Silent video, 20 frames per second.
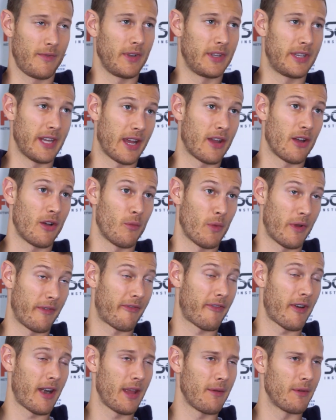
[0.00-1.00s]
Dick on when
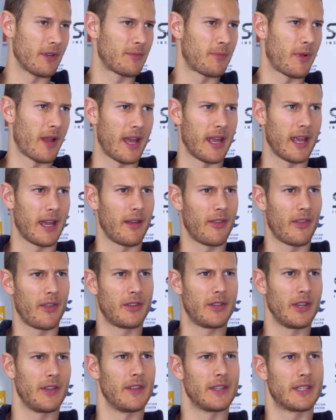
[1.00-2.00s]
Freddie was playing it
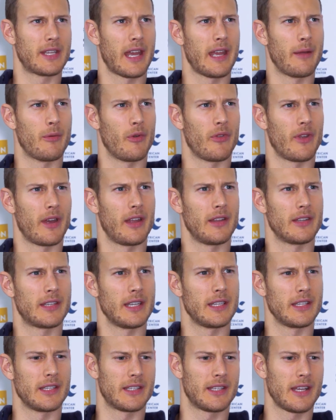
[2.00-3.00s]
at the table there in
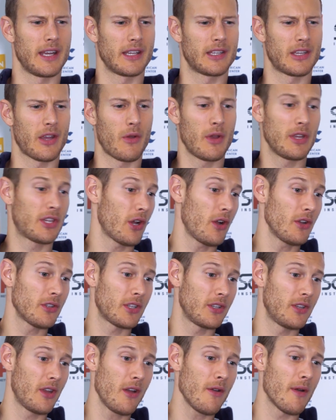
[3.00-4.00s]
season 6. So it's hard
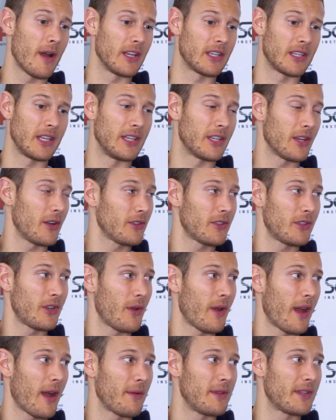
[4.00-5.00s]
to know, actually. It's hard to
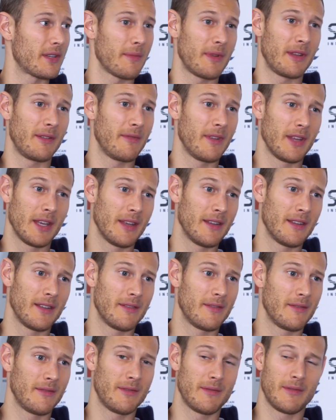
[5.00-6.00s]
know how he's going to.
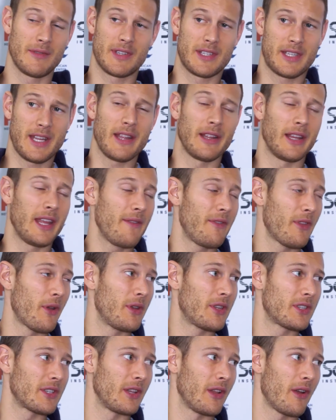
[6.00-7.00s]
Still, even though
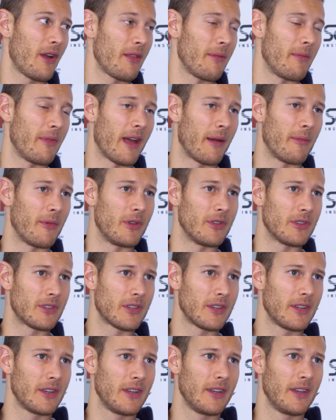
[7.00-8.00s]
he doesn't like them that
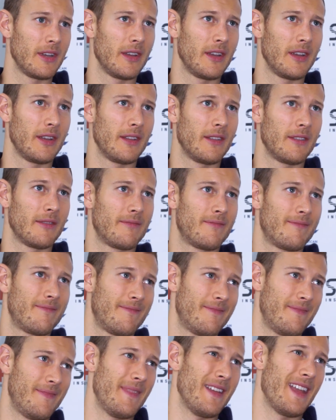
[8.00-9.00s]
much,
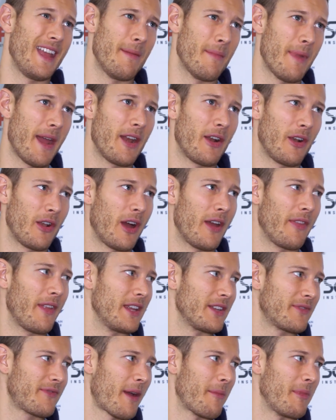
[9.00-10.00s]
he may not like that
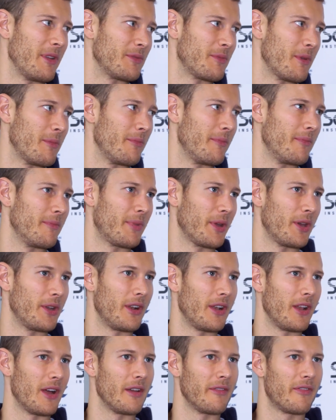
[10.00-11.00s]
his family's been burnt
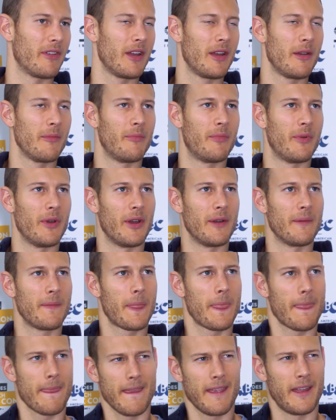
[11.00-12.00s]
alive. But
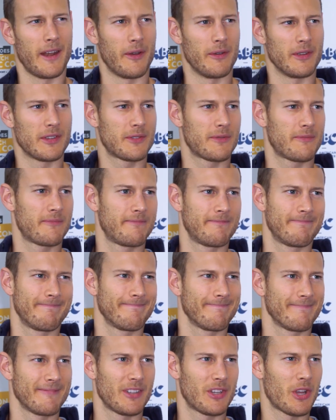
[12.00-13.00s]
you know, it's
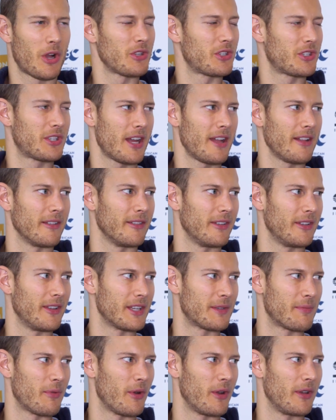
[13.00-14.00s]
hard to tell at
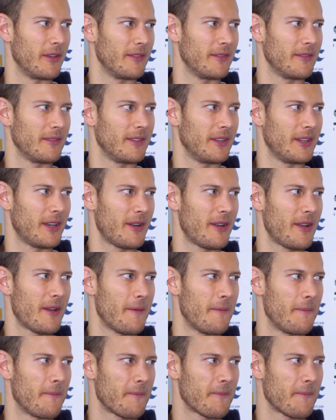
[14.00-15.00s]
this point. You don't know.